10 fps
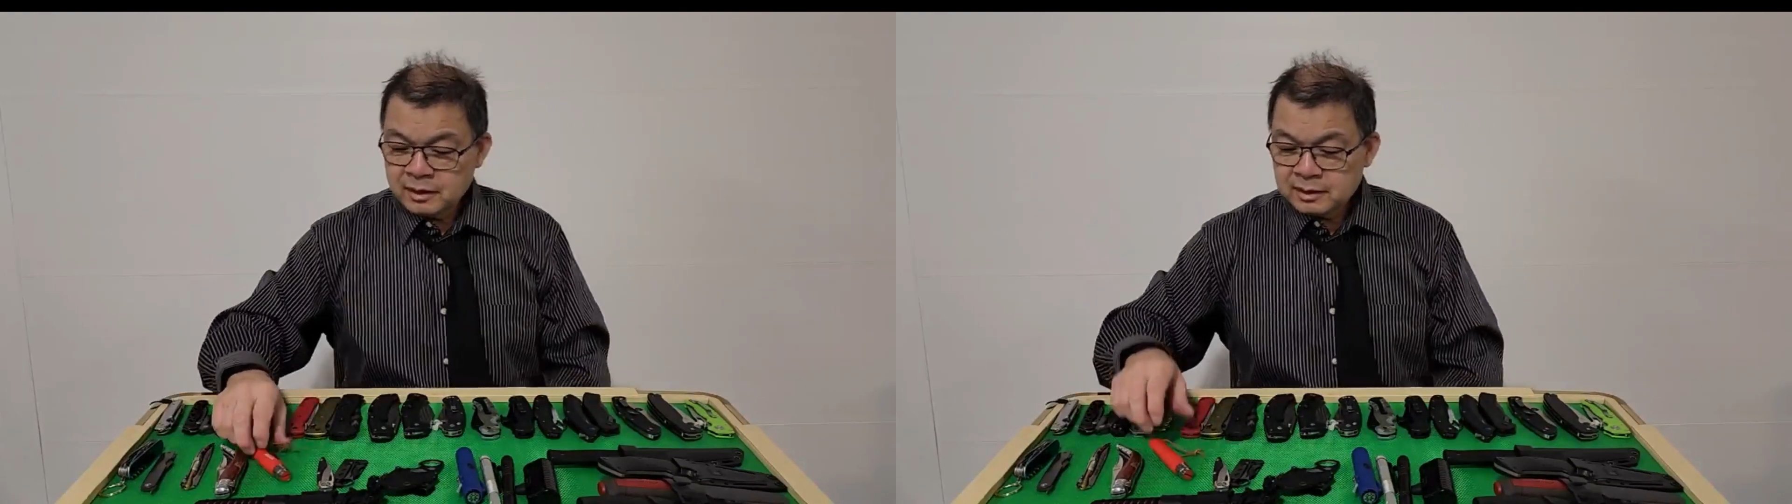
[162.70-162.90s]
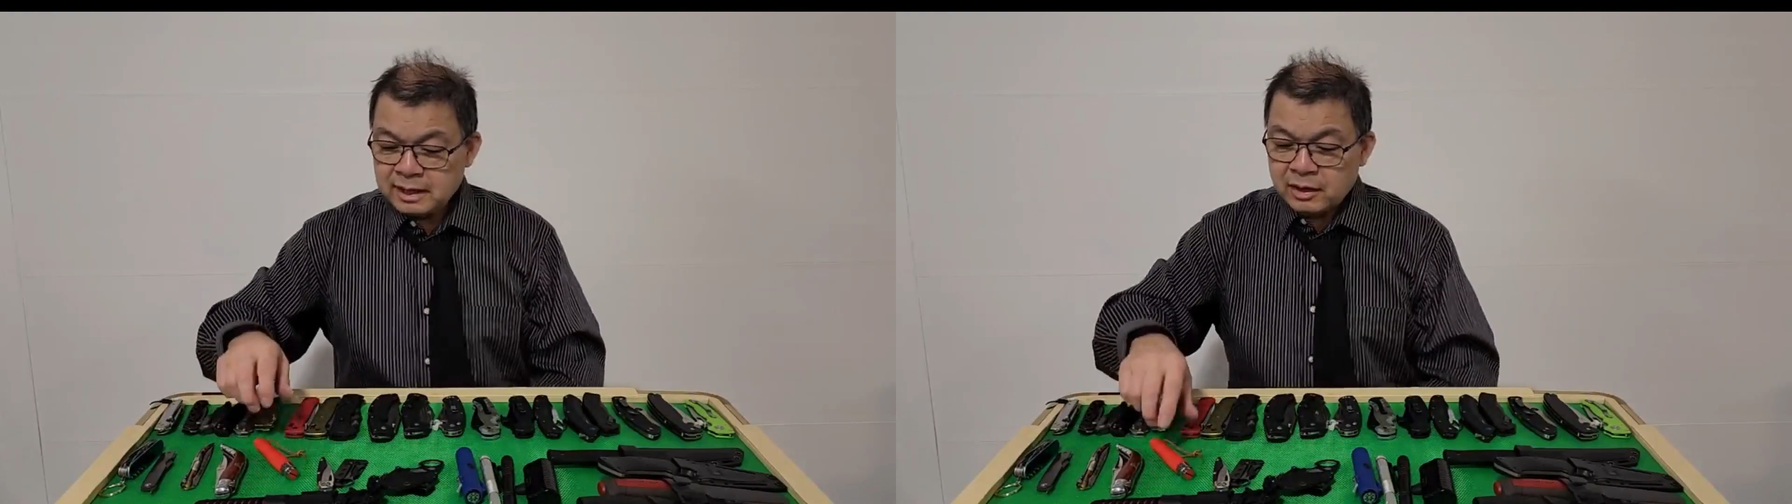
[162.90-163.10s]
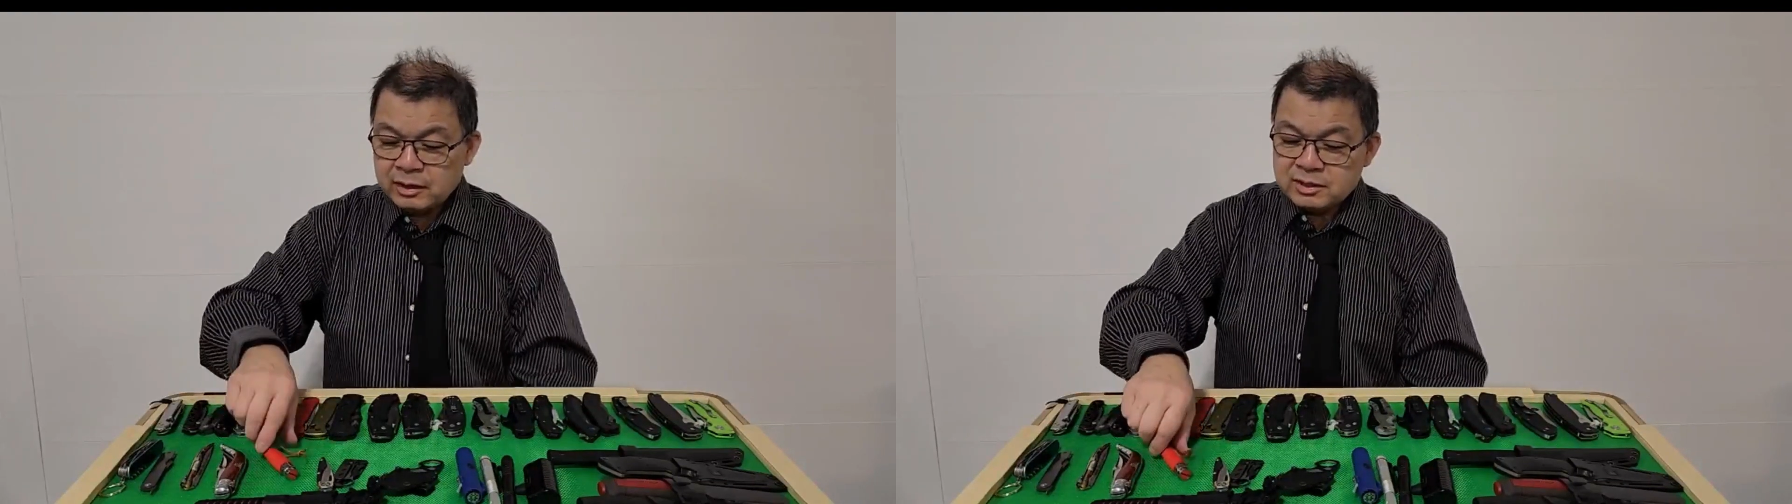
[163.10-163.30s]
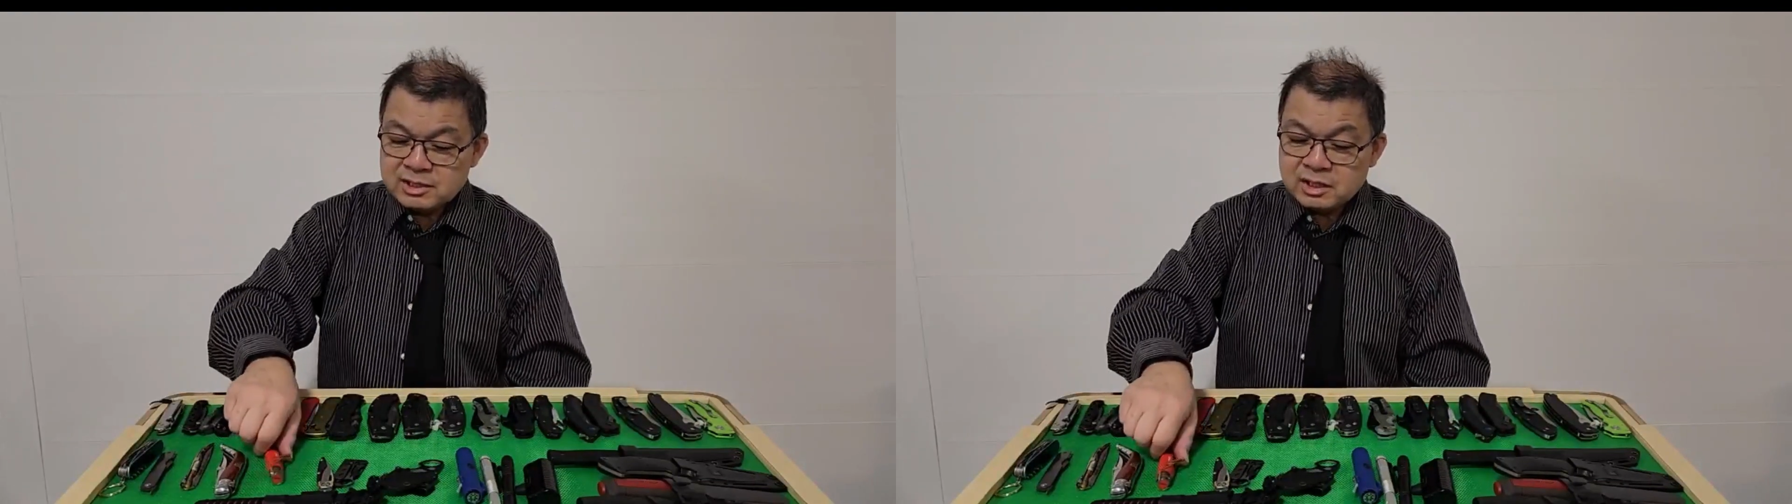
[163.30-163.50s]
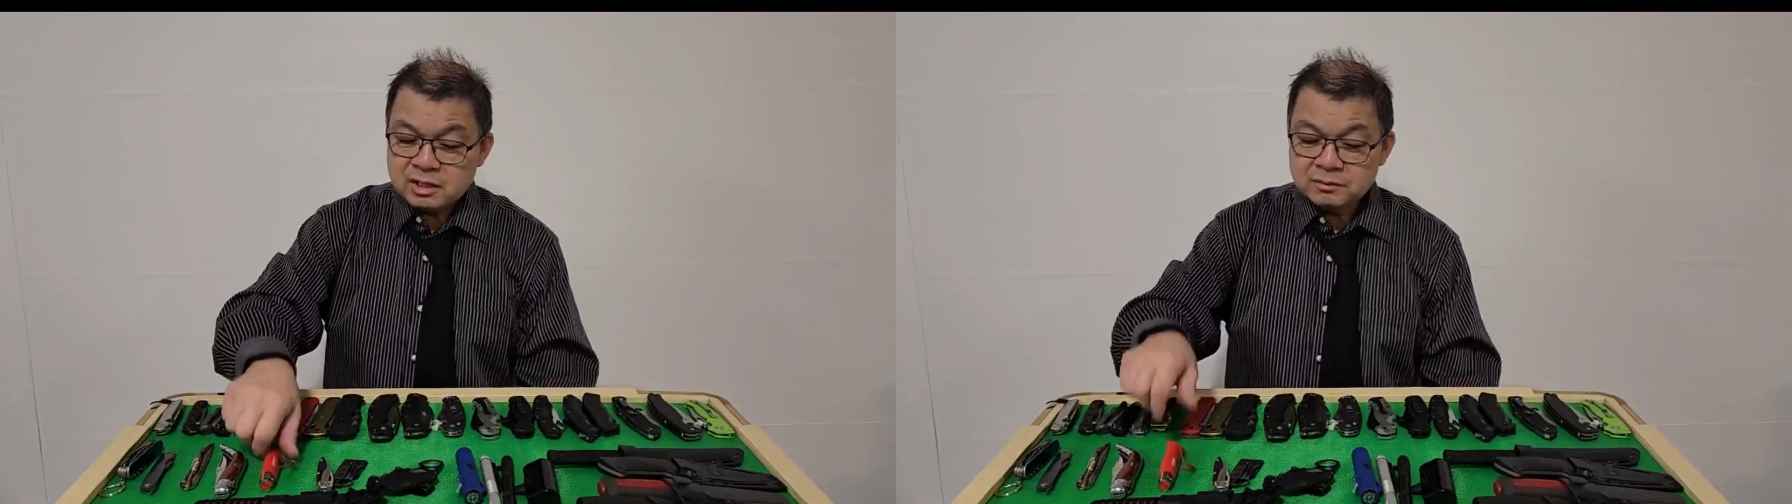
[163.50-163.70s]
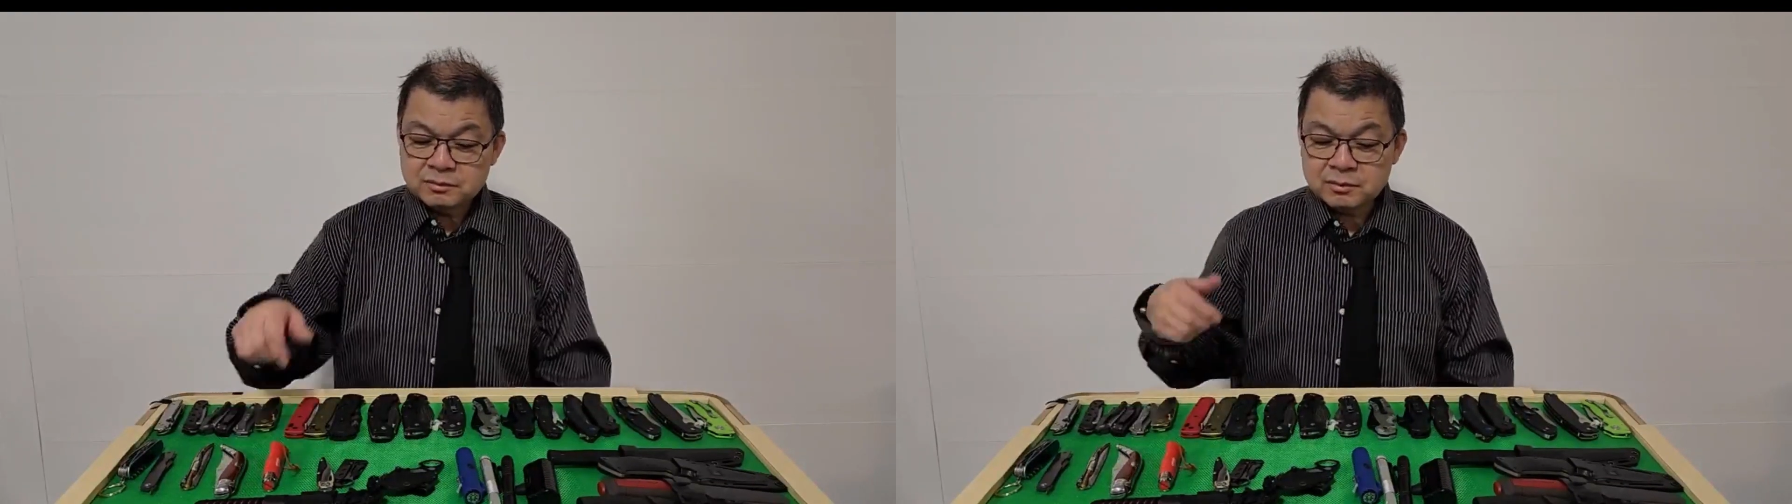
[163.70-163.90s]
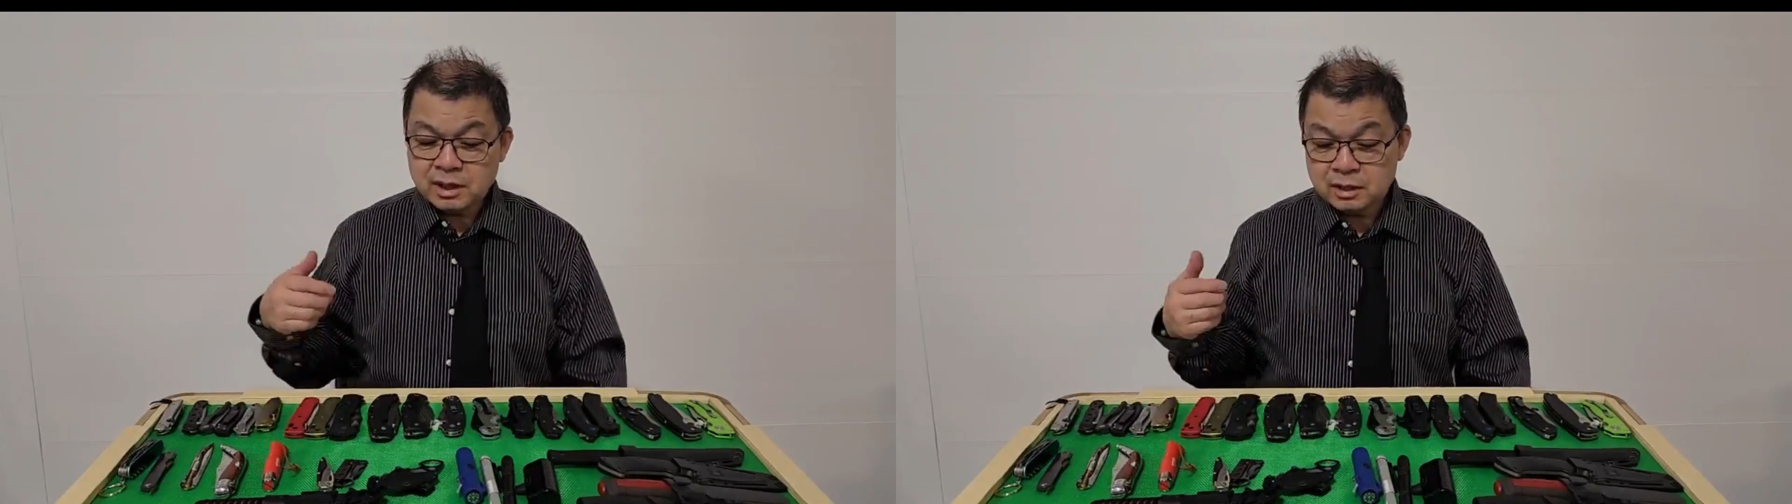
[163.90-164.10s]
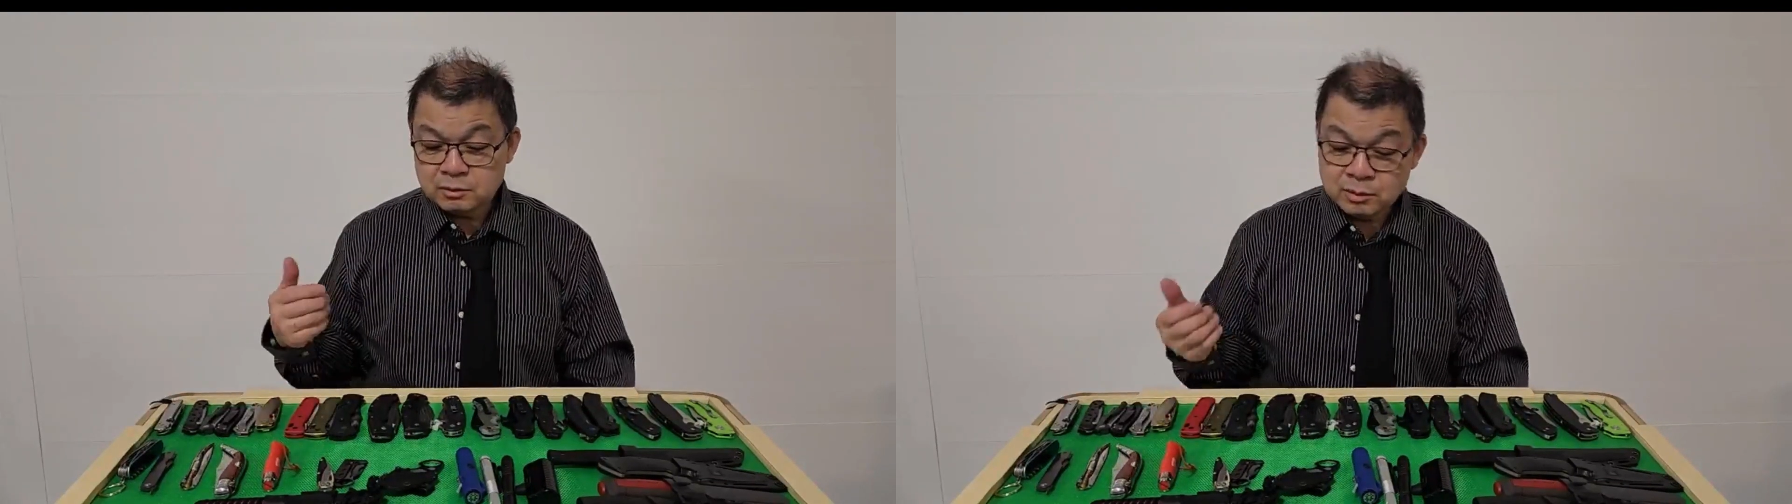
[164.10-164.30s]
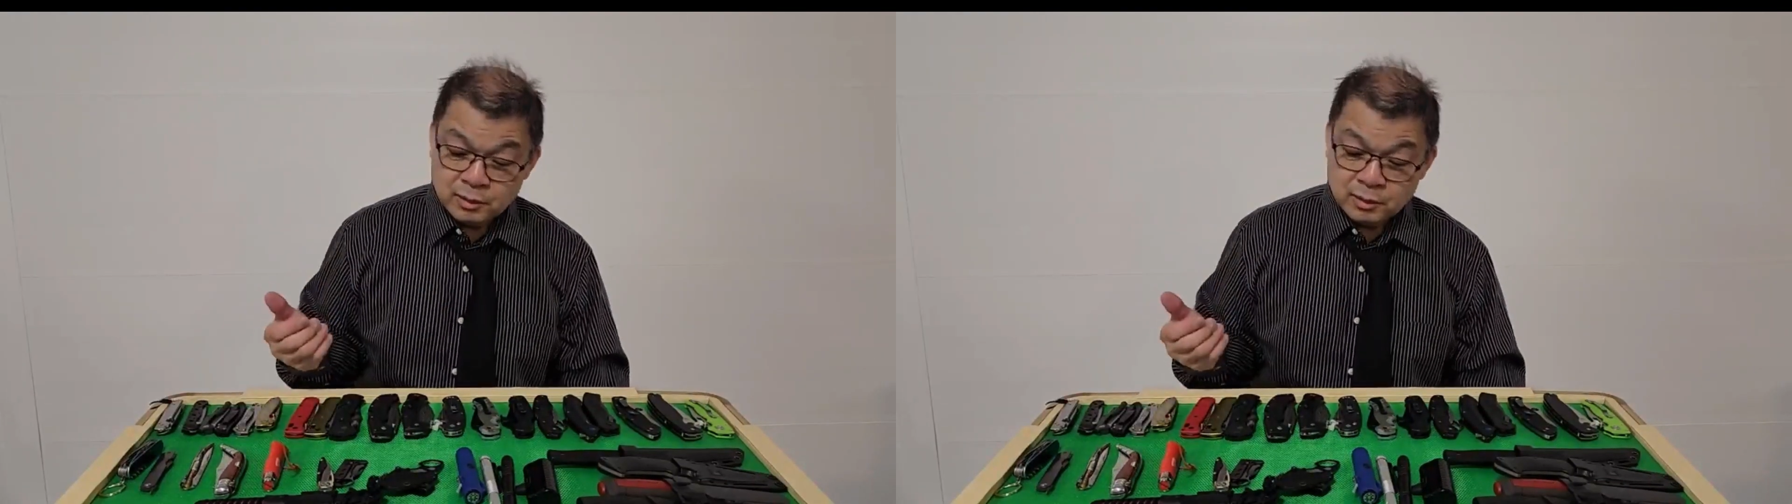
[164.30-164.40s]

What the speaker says: Now into something a little bit